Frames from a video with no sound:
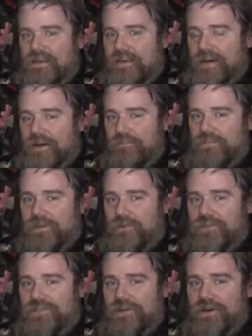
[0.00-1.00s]
Now,
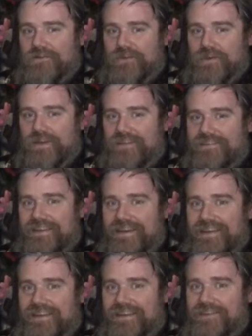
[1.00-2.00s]
what you also wanted to see
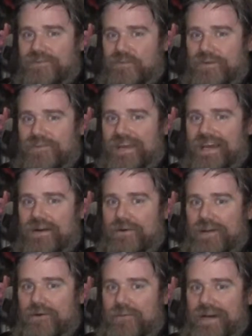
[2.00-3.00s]
on this was how
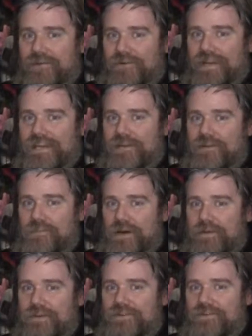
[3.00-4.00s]
I go about creating a
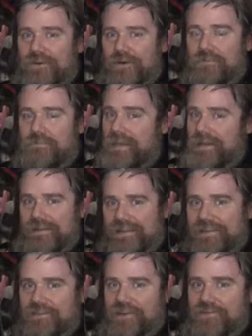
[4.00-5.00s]
puppet, so
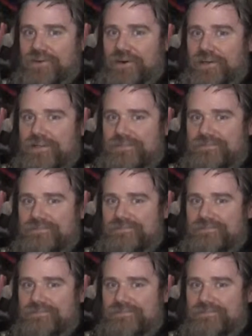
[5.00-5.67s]
let's get started.